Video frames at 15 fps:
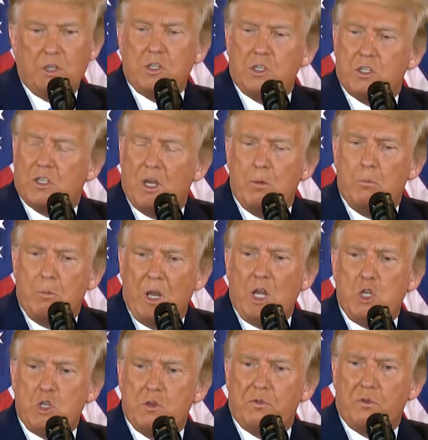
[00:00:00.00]
This is a
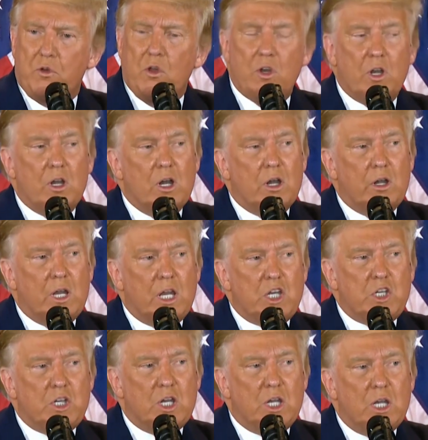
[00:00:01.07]
major fraud in our
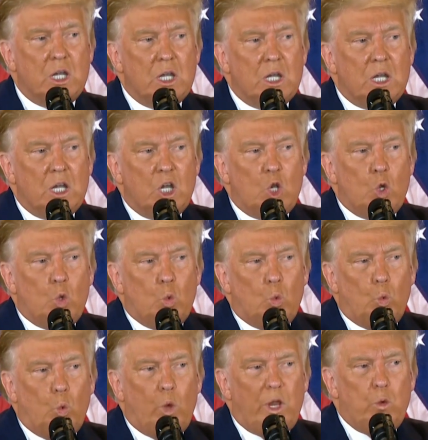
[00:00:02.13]
nation.
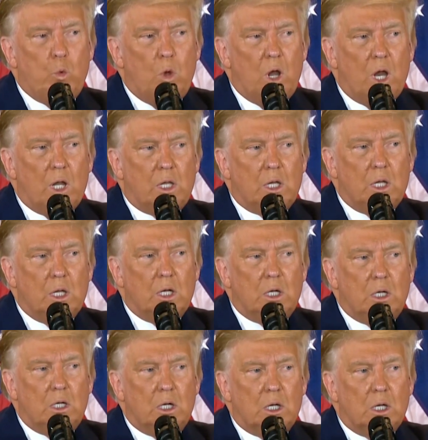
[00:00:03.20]
We want
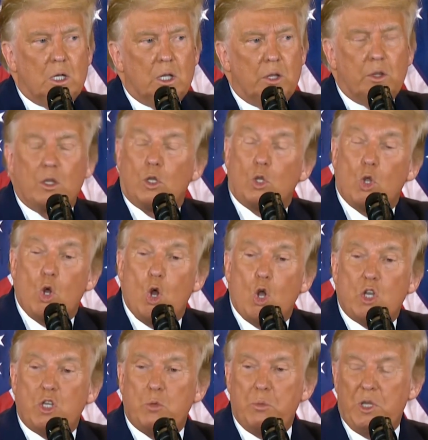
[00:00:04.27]
the
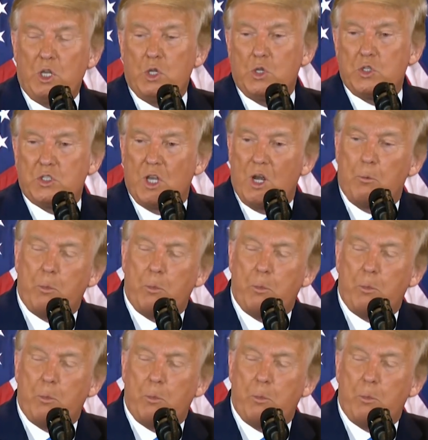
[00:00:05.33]
law to be used in a